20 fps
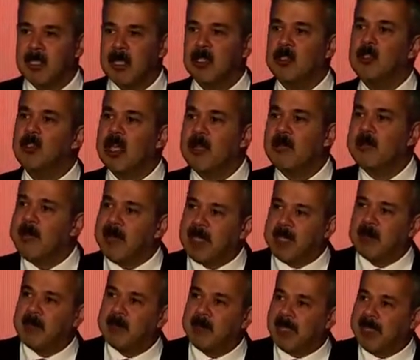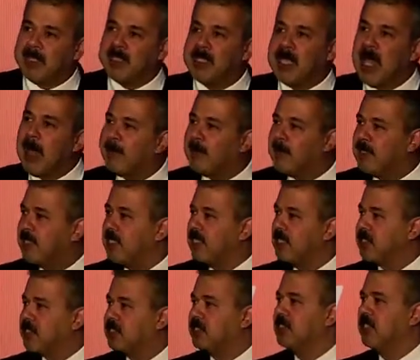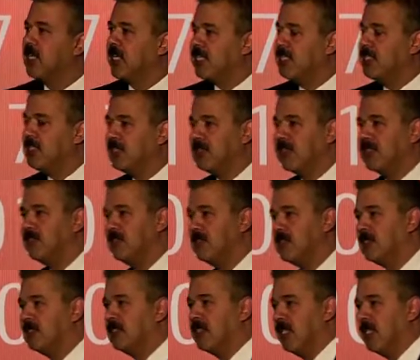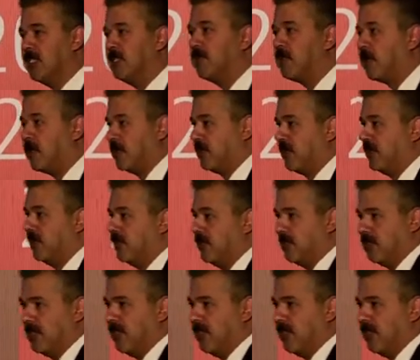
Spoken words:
You can pick up any application, any service, any process,